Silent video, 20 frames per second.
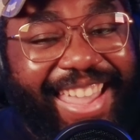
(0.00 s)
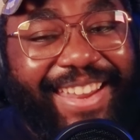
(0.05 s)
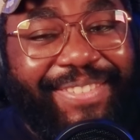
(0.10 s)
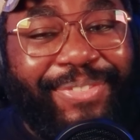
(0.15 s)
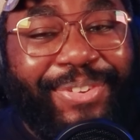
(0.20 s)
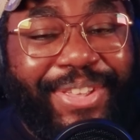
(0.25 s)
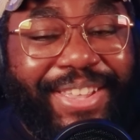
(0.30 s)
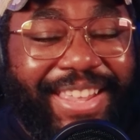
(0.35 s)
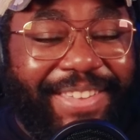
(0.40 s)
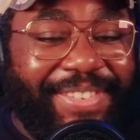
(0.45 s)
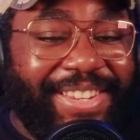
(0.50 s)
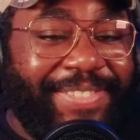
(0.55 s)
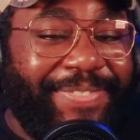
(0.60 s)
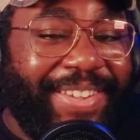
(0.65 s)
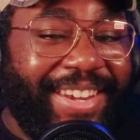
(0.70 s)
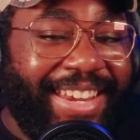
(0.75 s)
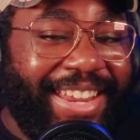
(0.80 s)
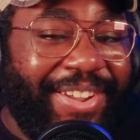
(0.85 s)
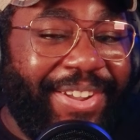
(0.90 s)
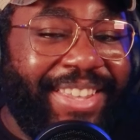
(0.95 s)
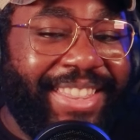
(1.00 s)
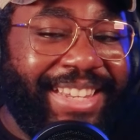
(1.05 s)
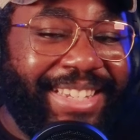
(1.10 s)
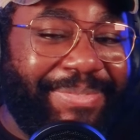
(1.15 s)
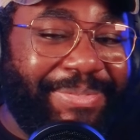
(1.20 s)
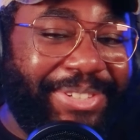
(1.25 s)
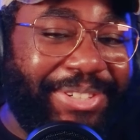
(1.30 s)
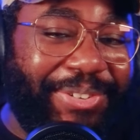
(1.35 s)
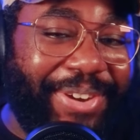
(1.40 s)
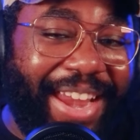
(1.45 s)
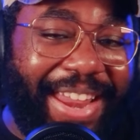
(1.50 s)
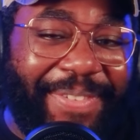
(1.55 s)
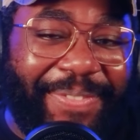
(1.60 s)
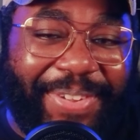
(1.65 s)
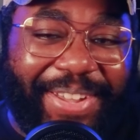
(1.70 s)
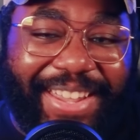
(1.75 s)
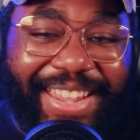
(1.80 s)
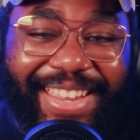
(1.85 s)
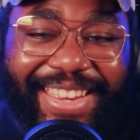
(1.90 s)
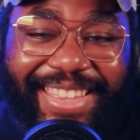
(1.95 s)
if you leave this video, hit the subscribe
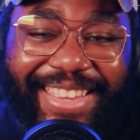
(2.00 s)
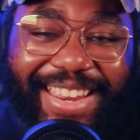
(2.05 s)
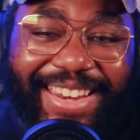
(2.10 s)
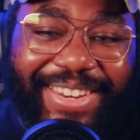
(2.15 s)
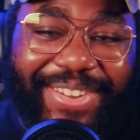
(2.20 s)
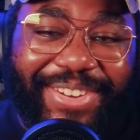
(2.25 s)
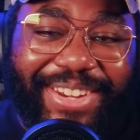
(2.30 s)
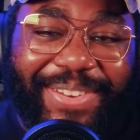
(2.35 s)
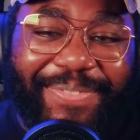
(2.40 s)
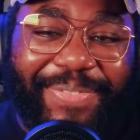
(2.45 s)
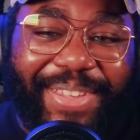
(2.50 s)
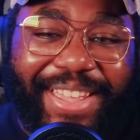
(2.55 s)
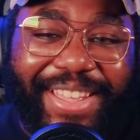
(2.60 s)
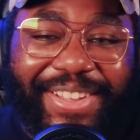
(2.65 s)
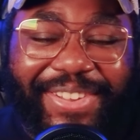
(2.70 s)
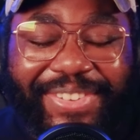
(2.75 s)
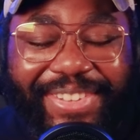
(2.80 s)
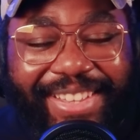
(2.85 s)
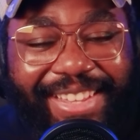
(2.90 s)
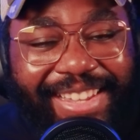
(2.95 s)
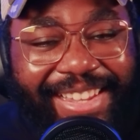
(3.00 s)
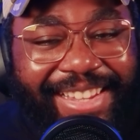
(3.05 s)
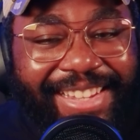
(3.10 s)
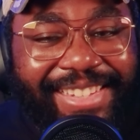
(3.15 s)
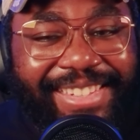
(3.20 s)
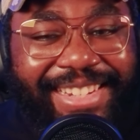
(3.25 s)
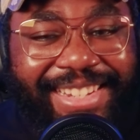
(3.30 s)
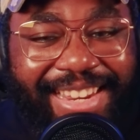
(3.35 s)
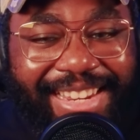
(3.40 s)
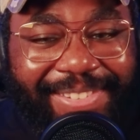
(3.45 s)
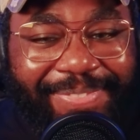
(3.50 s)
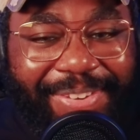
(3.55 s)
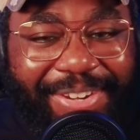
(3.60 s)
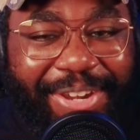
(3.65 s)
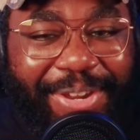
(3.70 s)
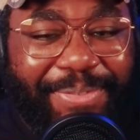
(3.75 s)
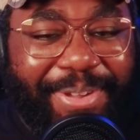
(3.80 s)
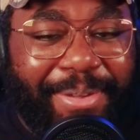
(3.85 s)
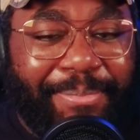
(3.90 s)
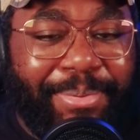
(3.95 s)
button and that naughty bell. See you next
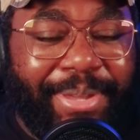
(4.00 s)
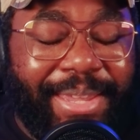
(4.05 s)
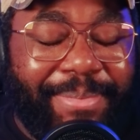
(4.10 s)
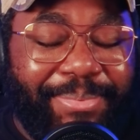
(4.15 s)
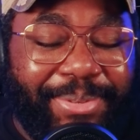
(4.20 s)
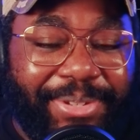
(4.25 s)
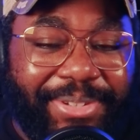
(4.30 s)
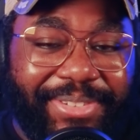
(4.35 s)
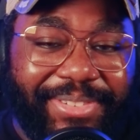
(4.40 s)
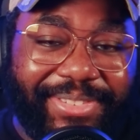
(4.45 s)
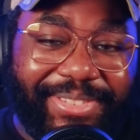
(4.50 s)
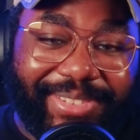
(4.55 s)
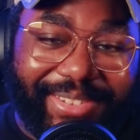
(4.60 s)
video, my people.